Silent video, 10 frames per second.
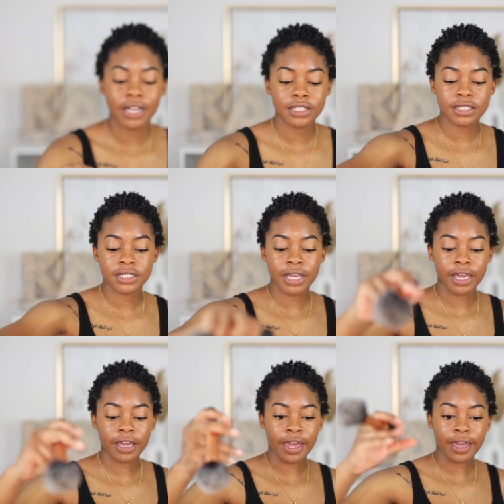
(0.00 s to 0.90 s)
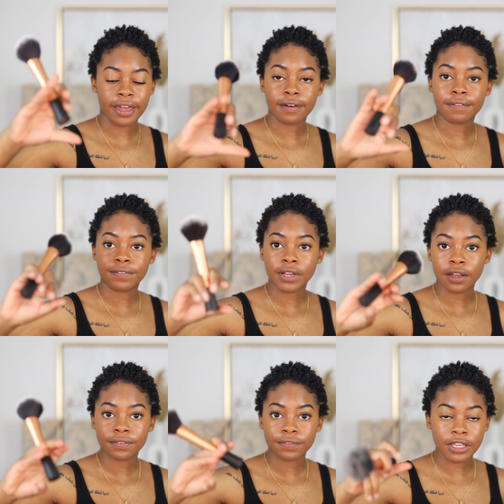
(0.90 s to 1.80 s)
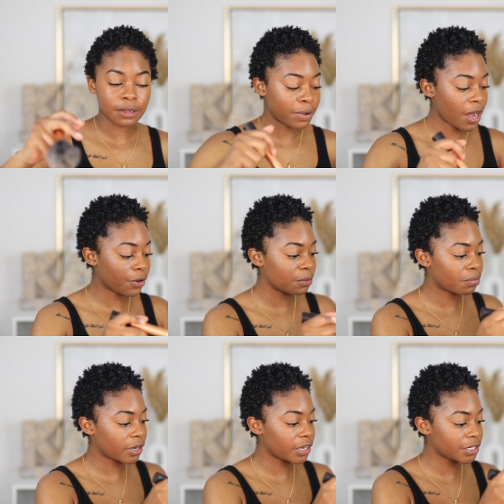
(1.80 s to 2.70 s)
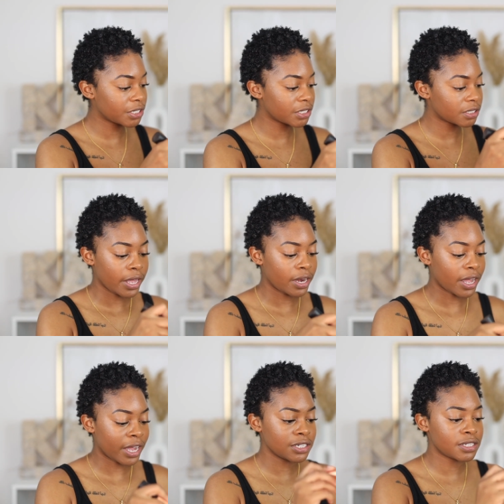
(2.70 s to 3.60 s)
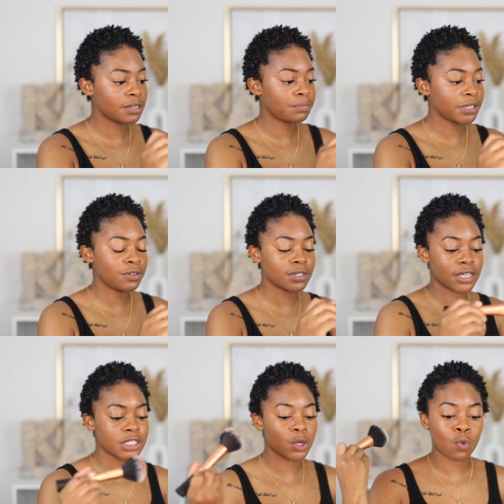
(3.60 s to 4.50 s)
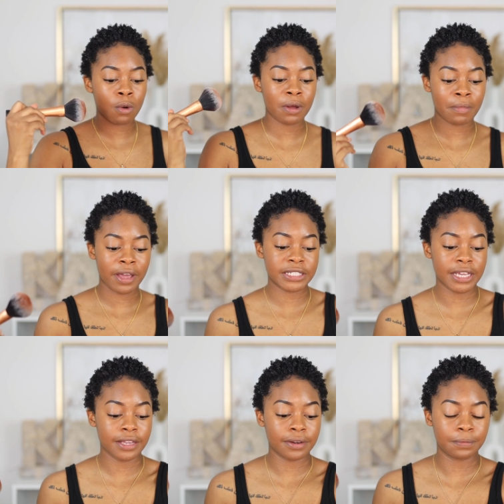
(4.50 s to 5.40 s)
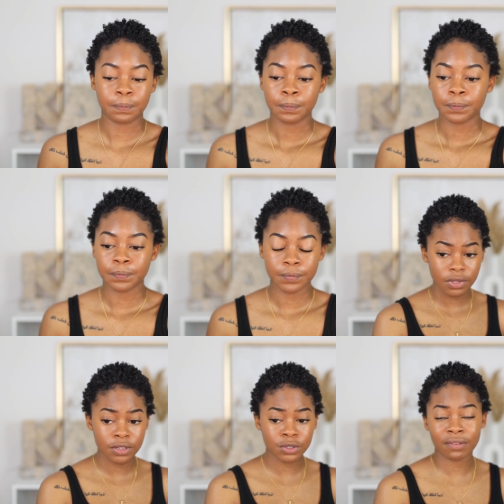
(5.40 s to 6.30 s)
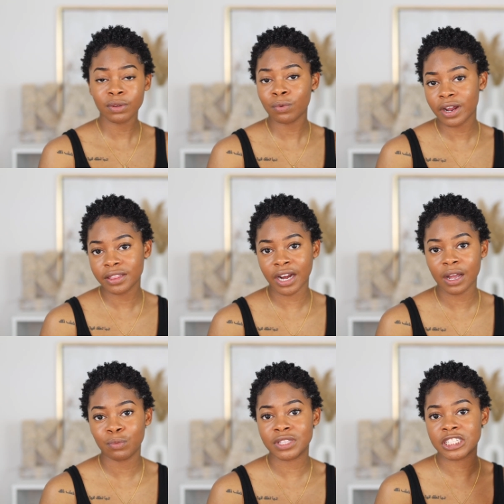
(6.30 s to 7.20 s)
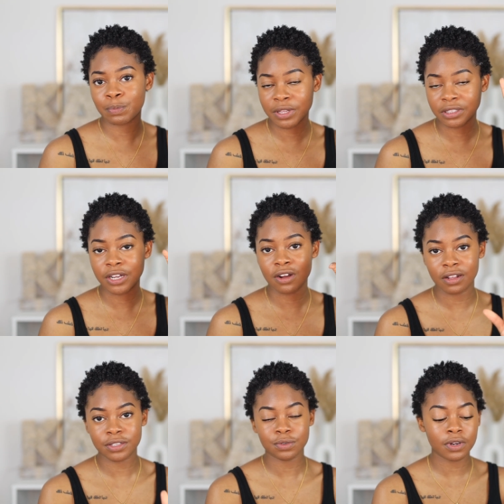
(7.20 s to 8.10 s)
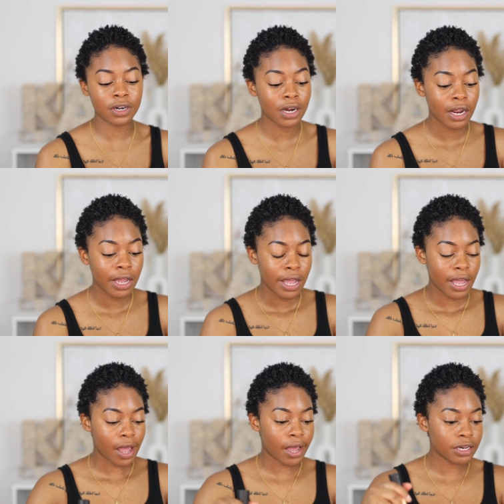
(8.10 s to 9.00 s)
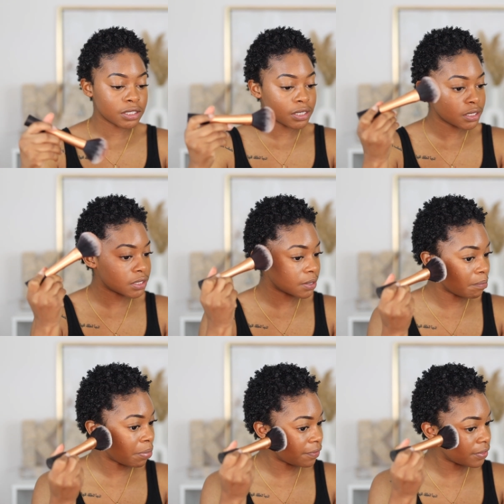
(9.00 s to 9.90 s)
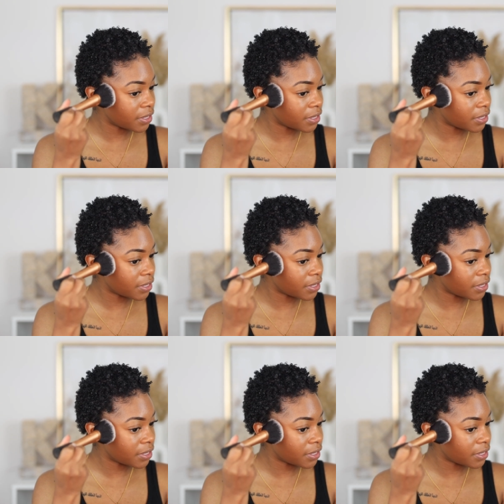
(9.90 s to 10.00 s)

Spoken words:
I just take a fluffy powder brush, and I just simply use this to warm up my skin. So everywhere that I would typically contour, I just buff